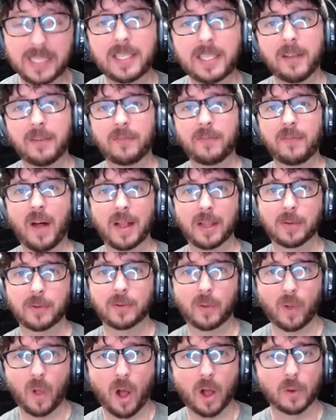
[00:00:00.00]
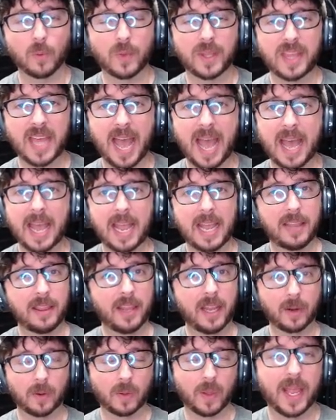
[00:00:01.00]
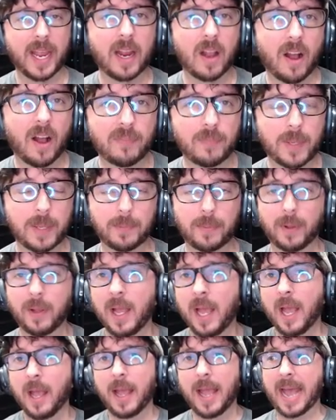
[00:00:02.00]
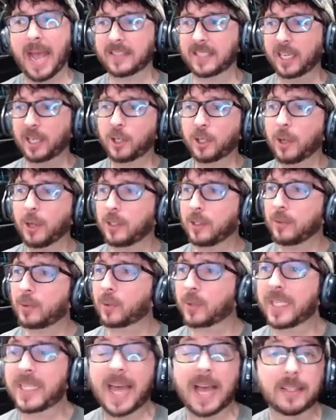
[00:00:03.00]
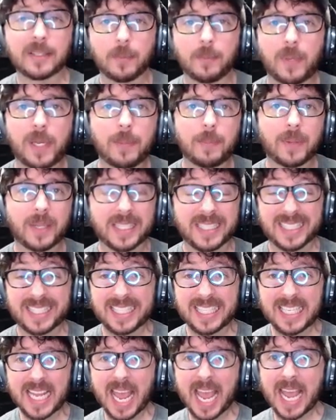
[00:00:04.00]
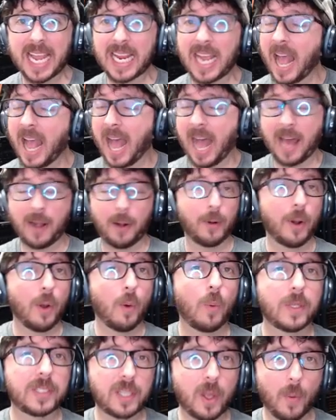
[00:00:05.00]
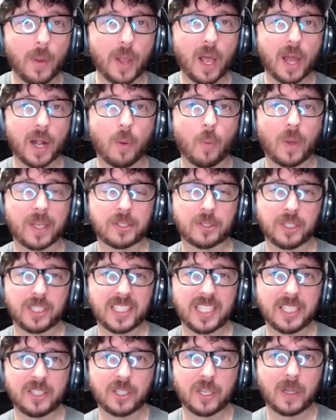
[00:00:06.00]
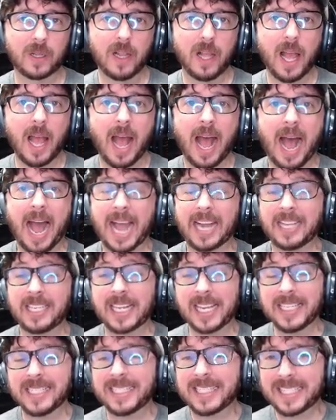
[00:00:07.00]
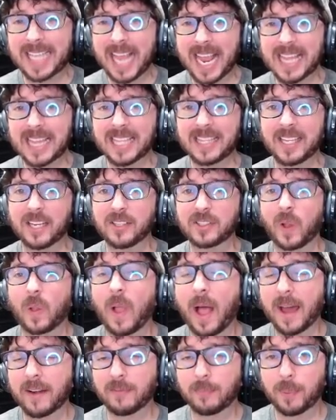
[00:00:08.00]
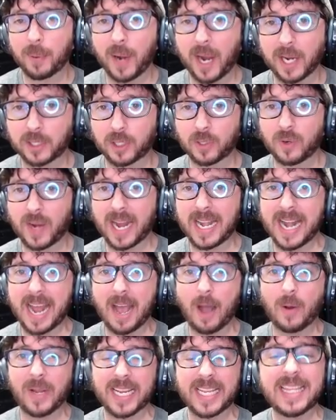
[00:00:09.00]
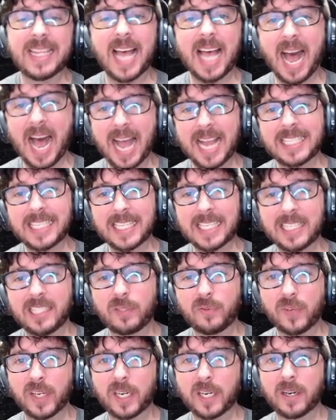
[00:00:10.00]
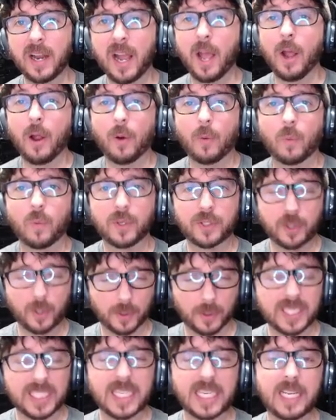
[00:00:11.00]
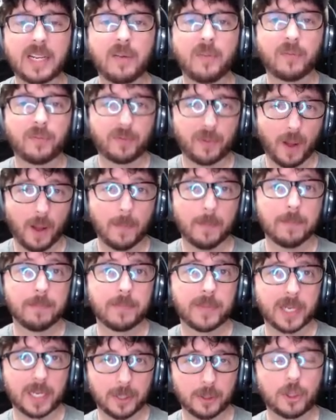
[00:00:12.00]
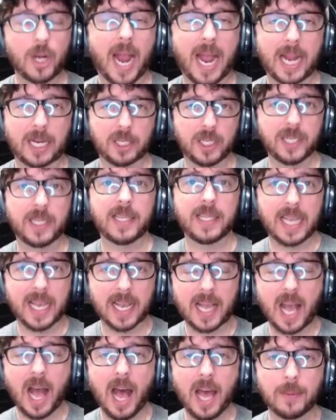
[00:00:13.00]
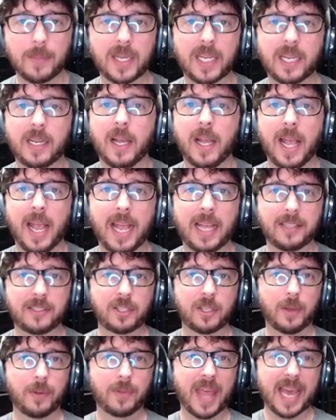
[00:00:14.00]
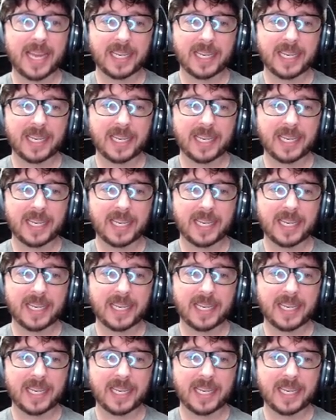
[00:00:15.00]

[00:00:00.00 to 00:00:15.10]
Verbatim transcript: have followed along with that and they're laying off people. As I showed you, 3,000 people at Seagate. I don't know what's going on at Western Digital. I can say that there's a lot of pressure right now in the IT sphere resulting from the contraction in the economy. And so that